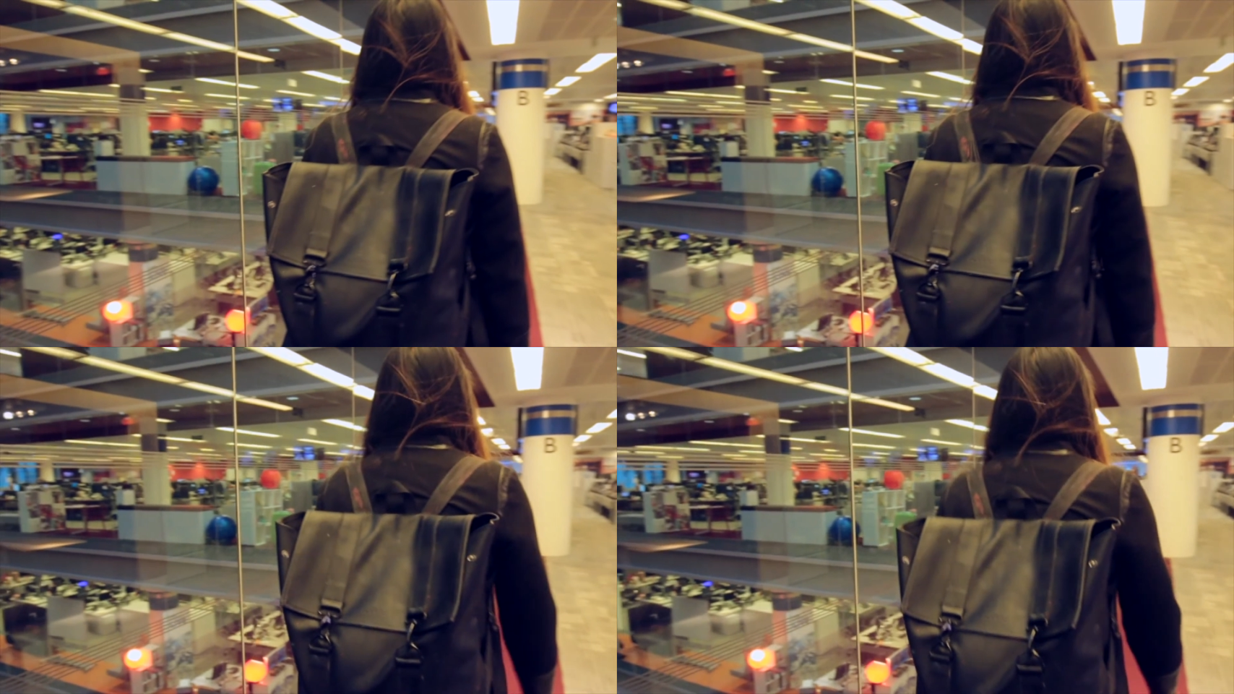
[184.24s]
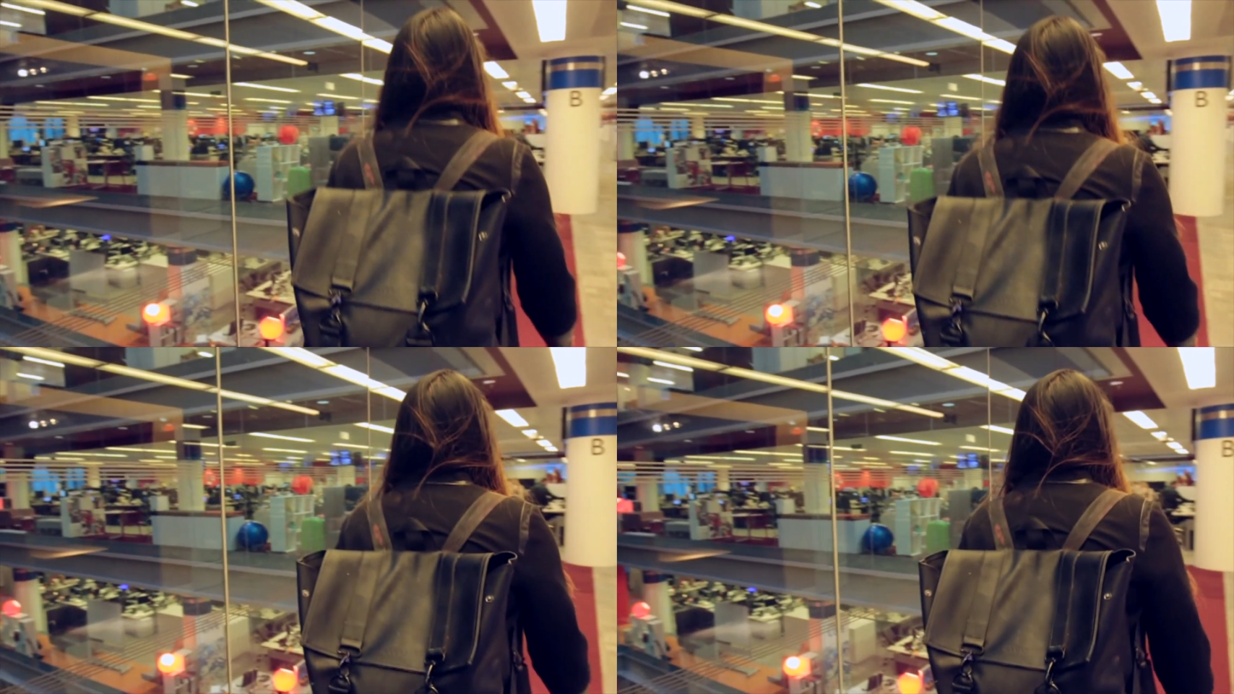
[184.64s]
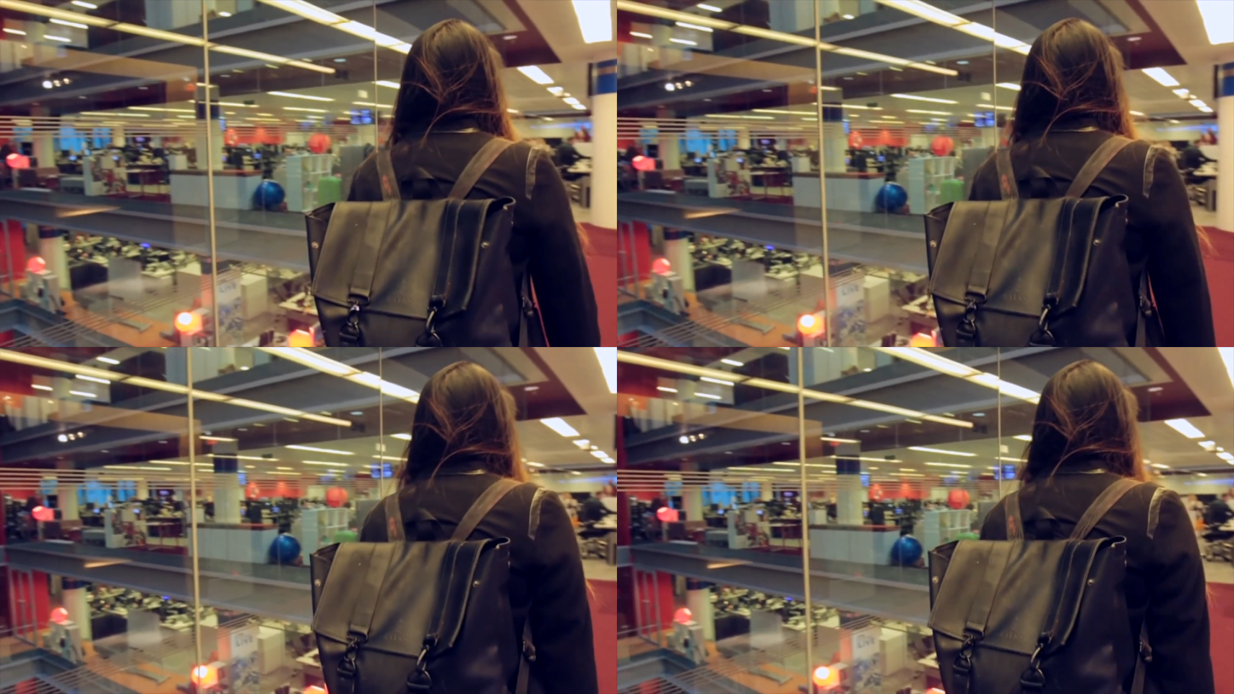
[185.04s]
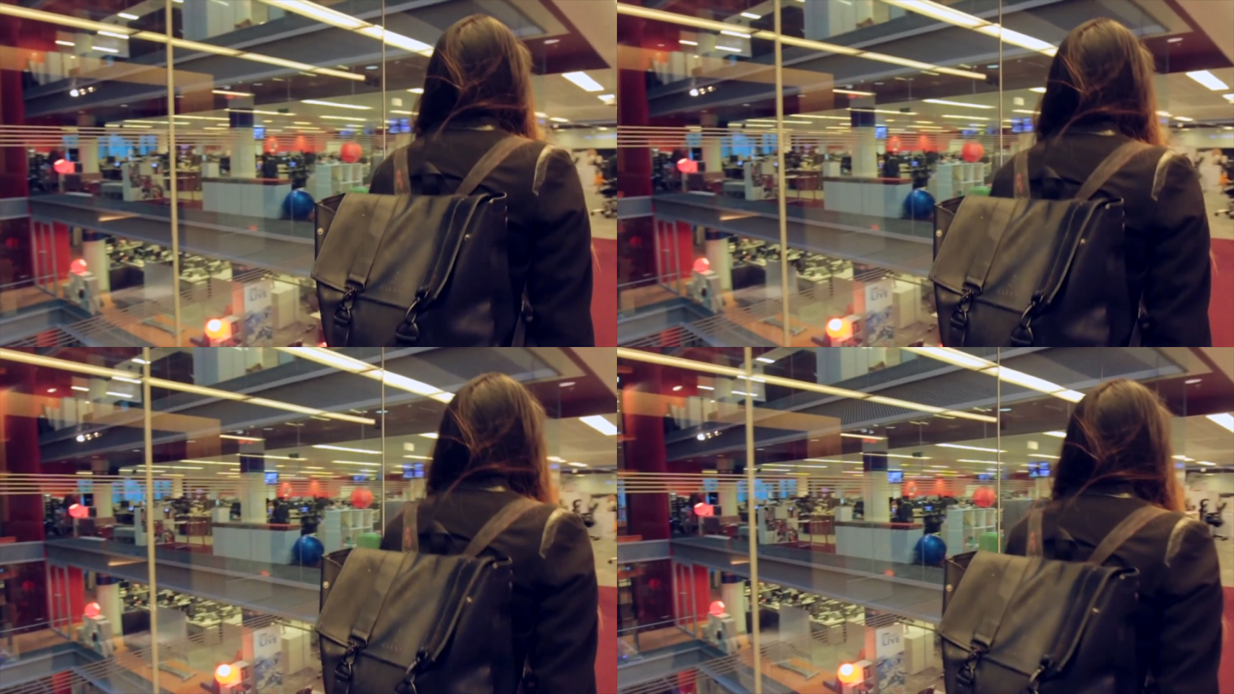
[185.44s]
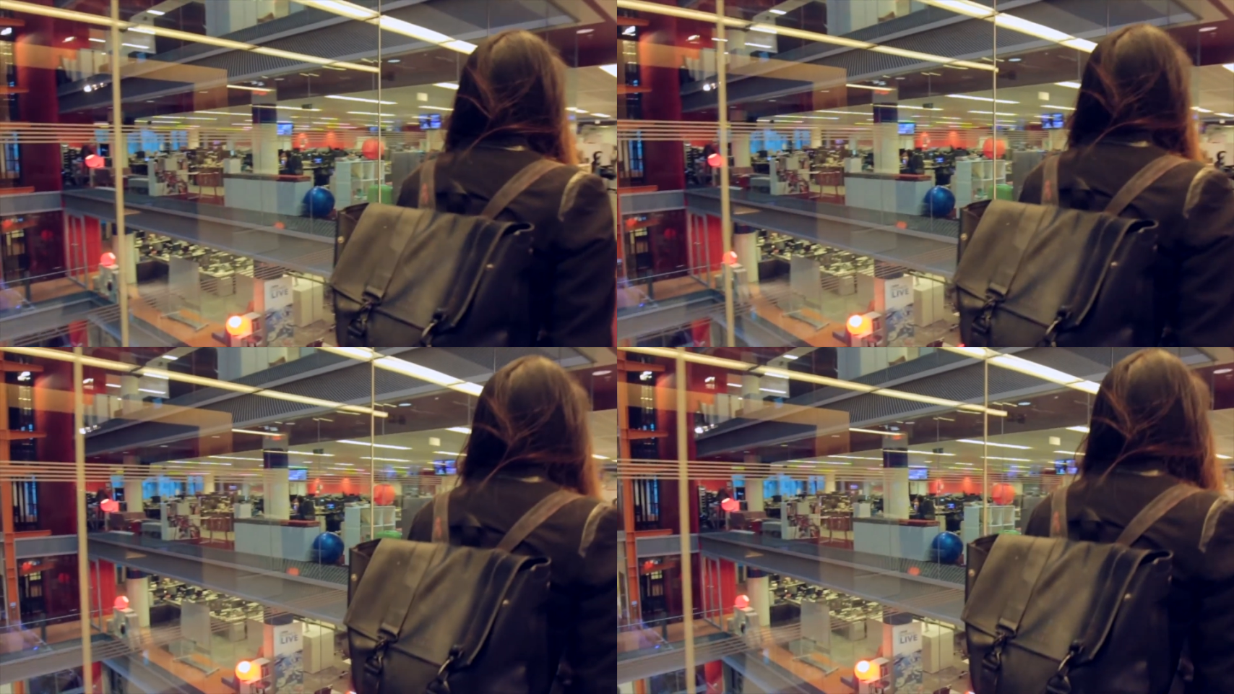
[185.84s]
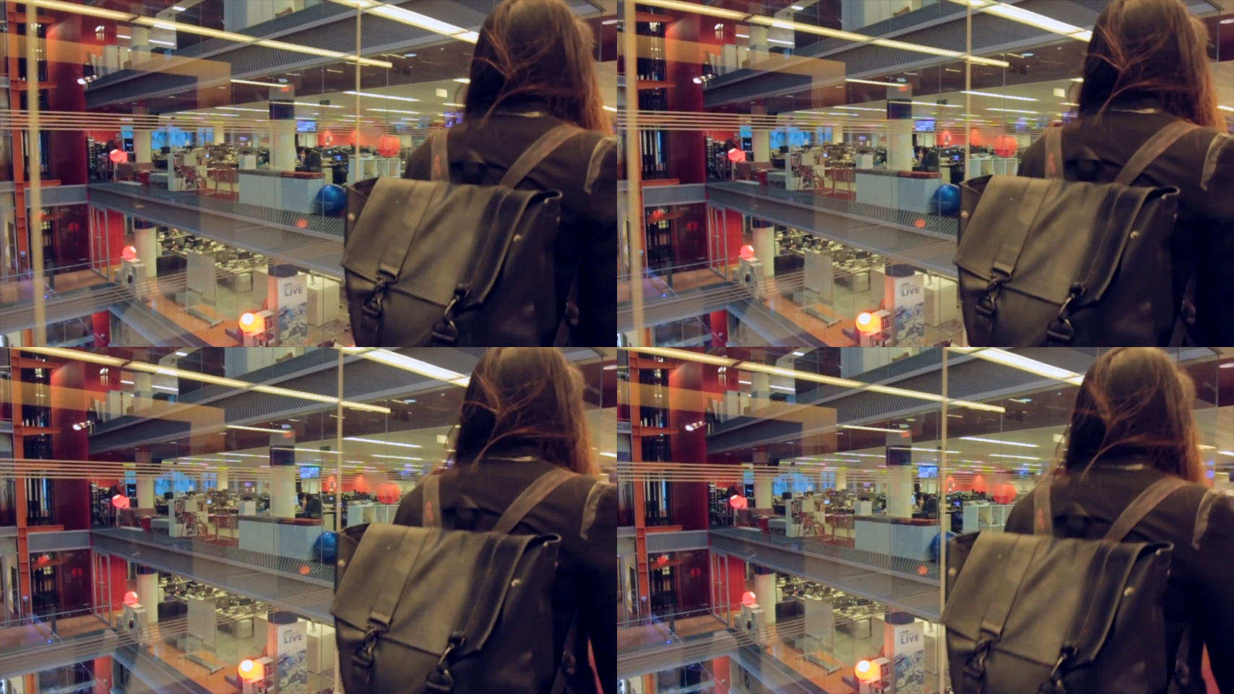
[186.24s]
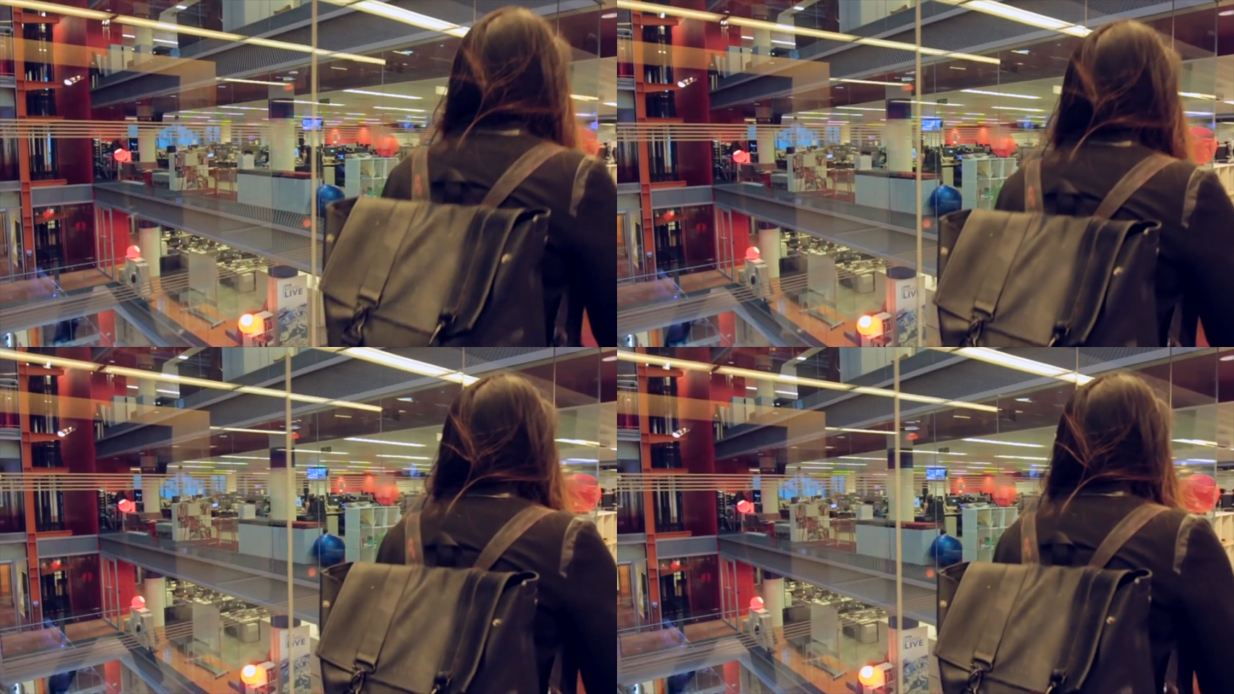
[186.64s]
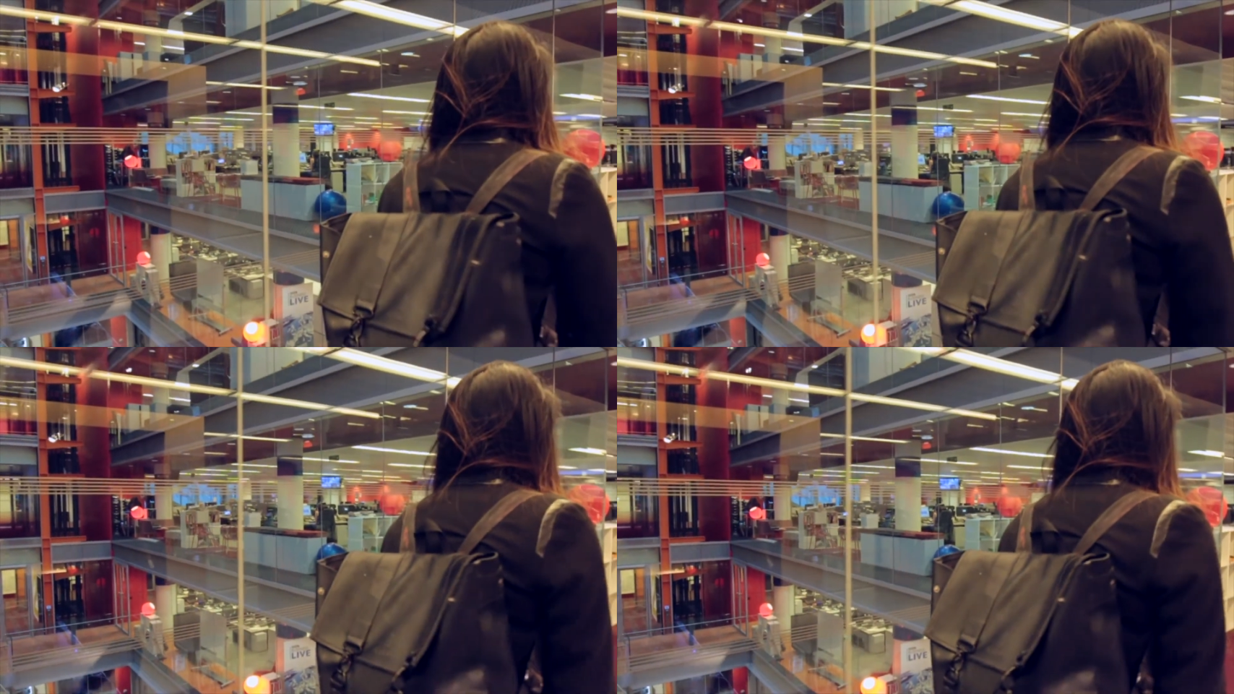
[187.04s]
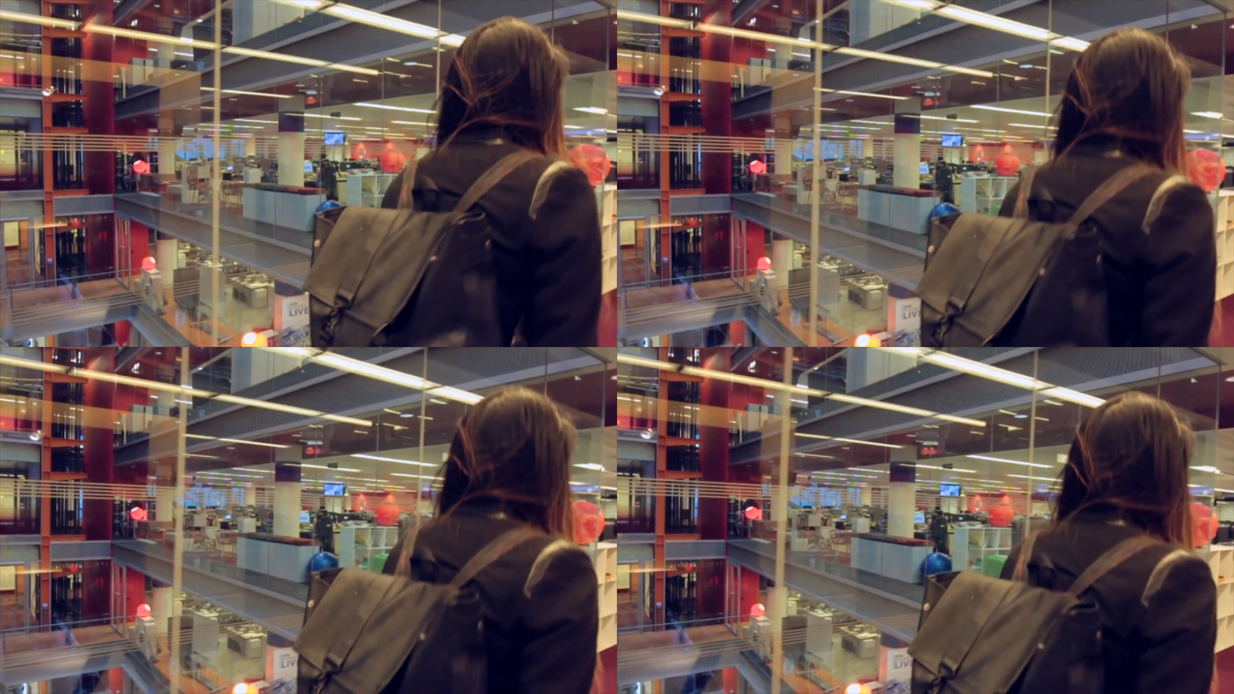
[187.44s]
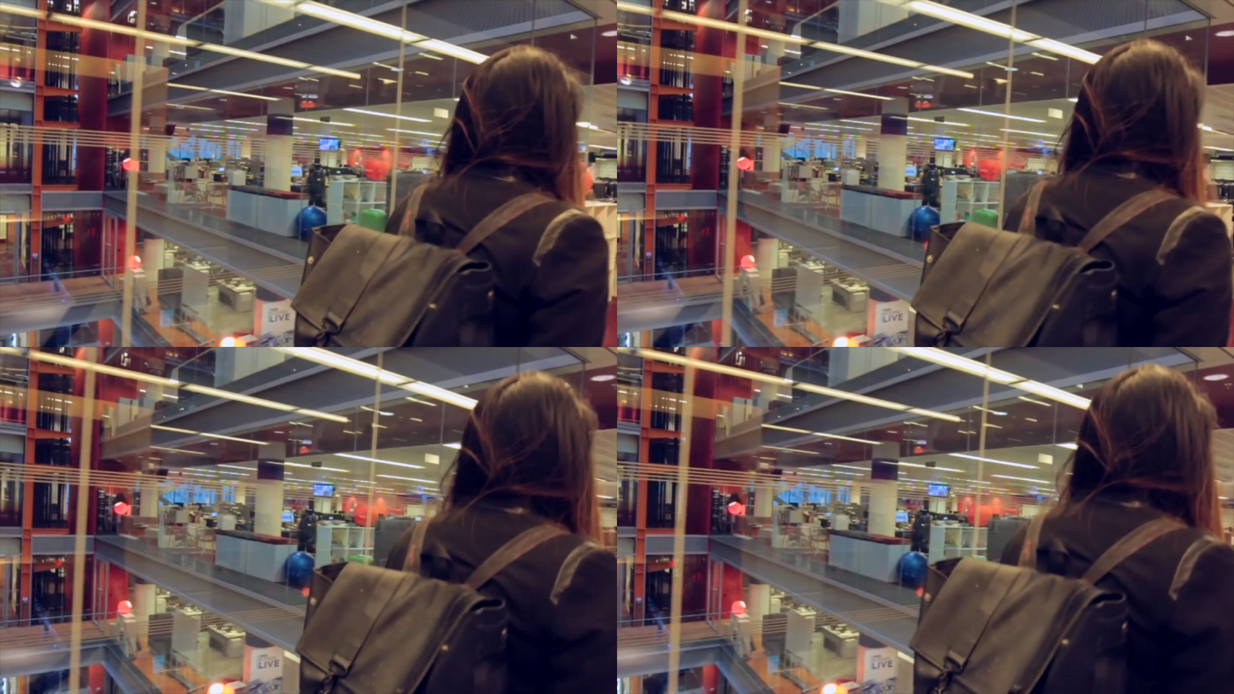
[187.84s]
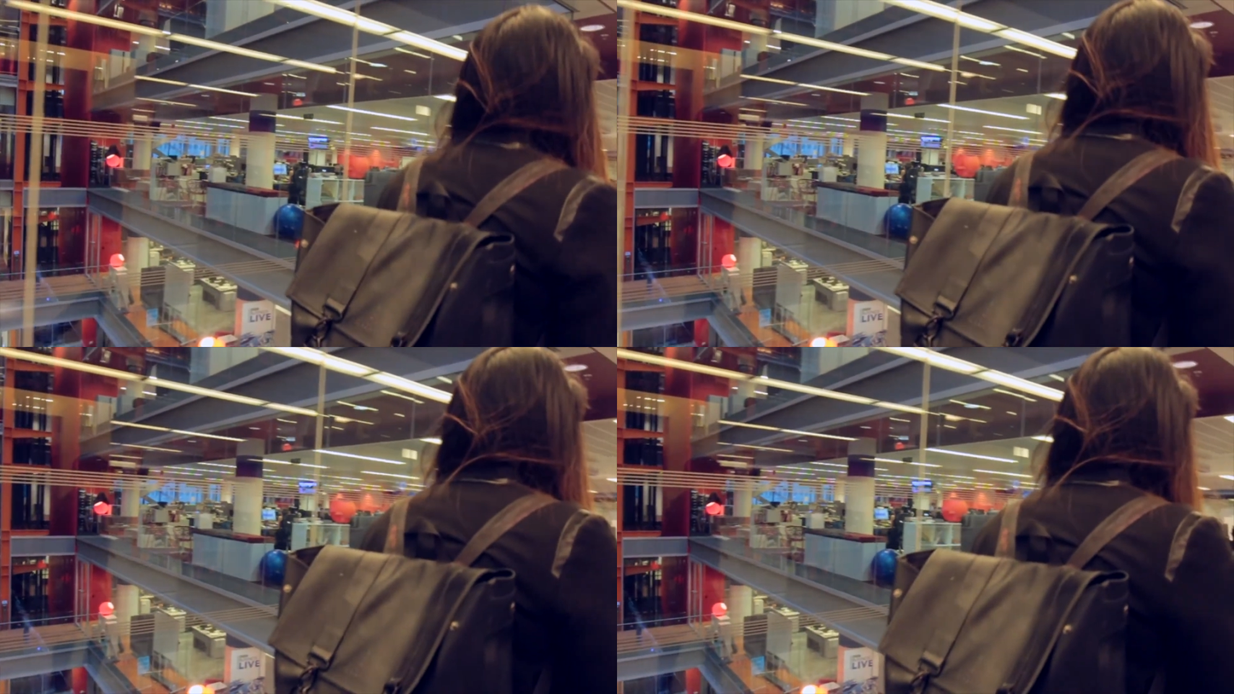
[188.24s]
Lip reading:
(no speaker visible)